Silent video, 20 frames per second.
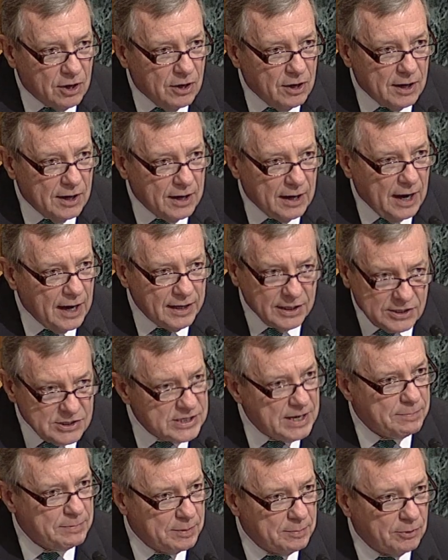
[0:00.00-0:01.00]
are
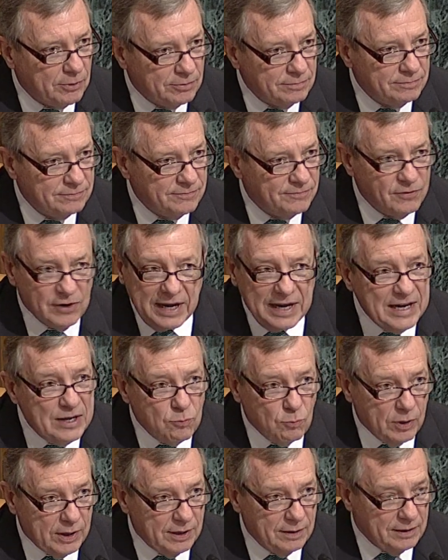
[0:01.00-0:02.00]
unacceptable for
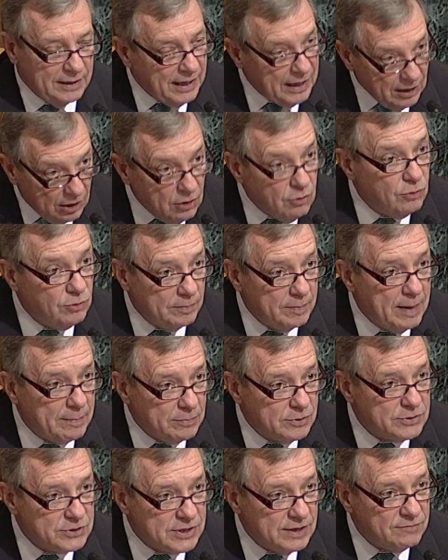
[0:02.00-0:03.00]
anyone, let alone
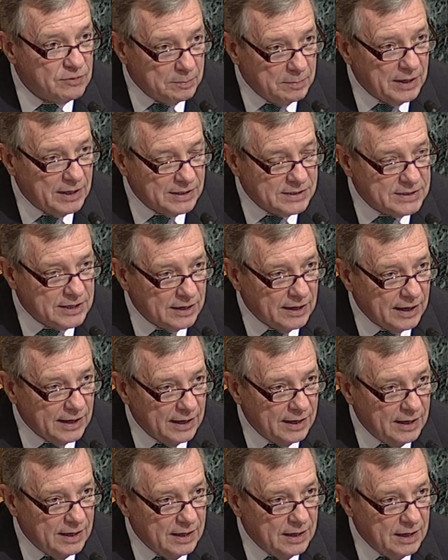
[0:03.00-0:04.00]
members of the military.
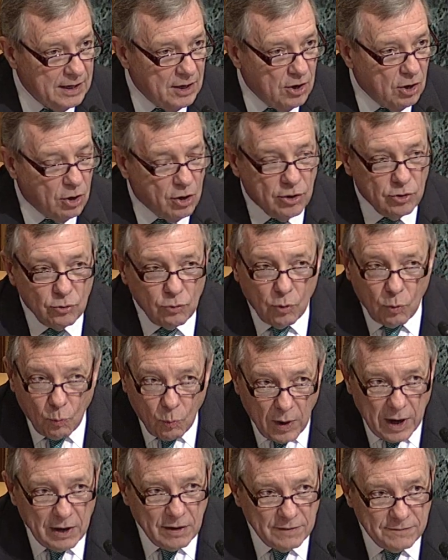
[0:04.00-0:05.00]
Are you
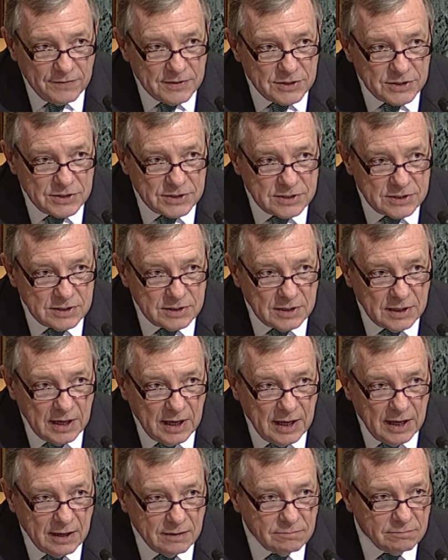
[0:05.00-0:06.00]
aware of this?
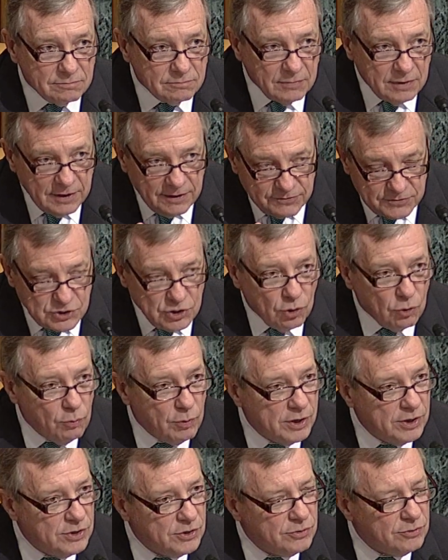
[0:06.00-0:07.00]
And if so,
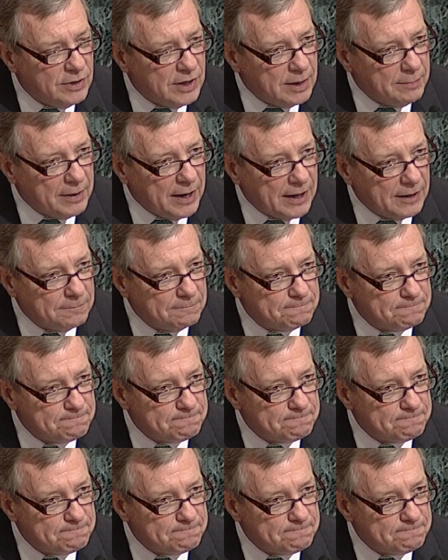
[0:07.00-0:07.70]
what are you doing about it?